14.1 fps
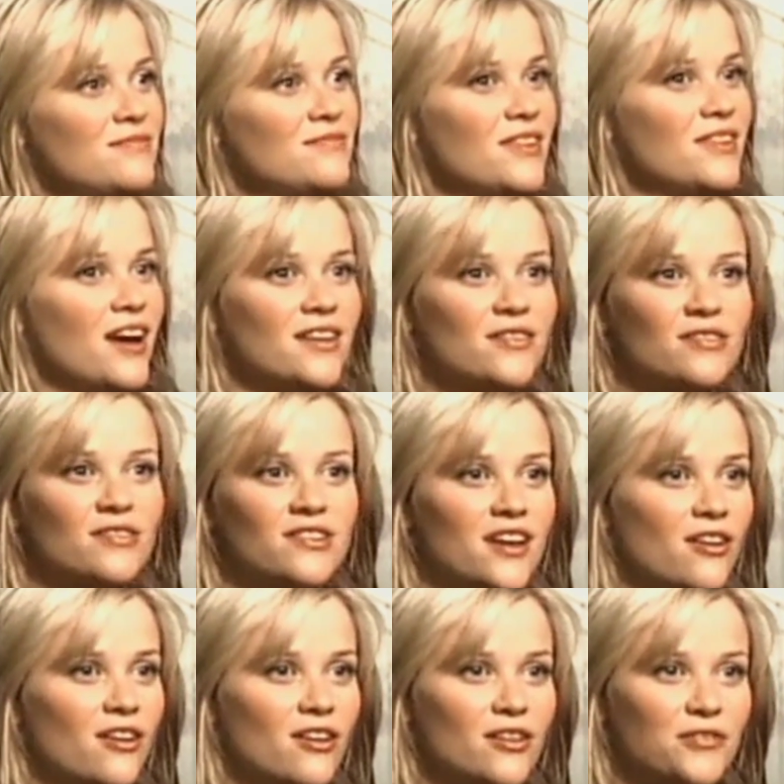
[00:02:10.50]
not even
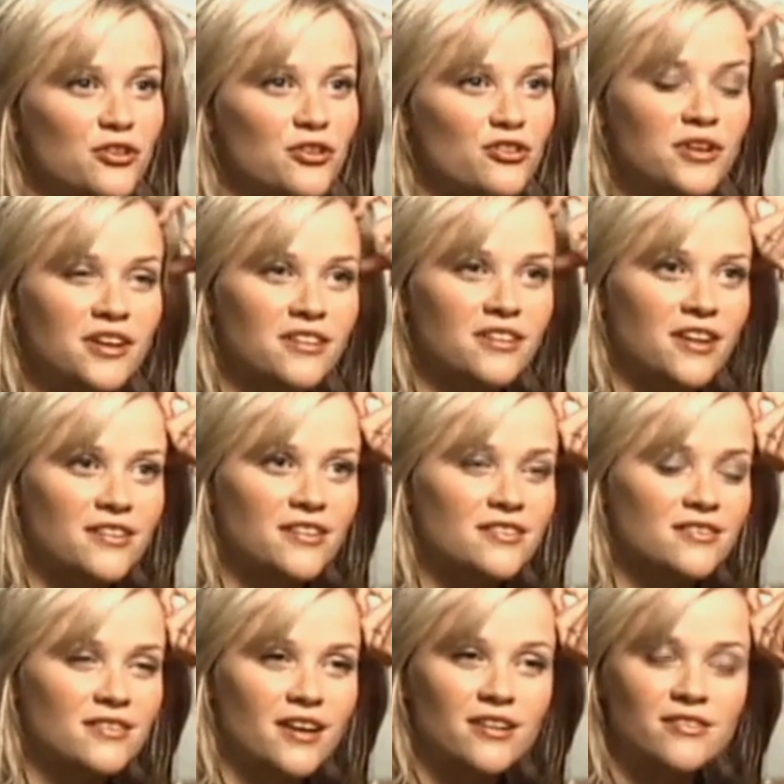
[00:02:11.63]
take all of our shooting
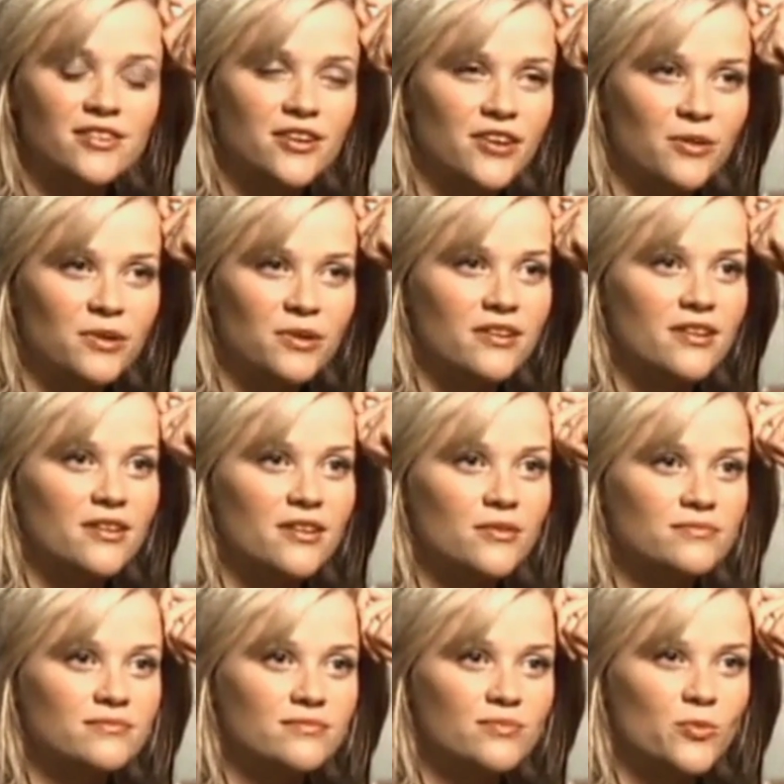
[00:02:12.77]
days. I don't know how we did it.
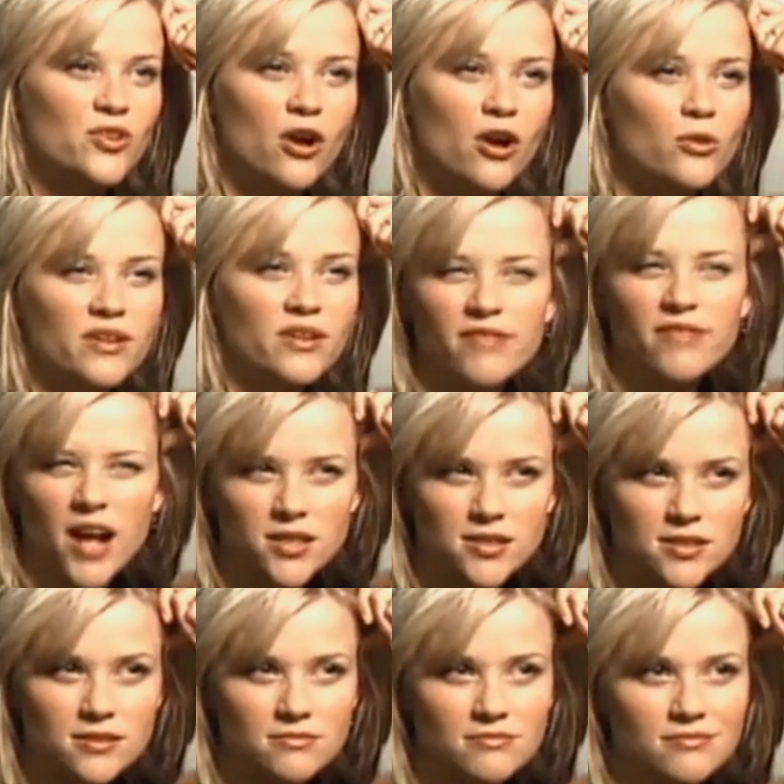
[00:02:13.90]
We talk really fast.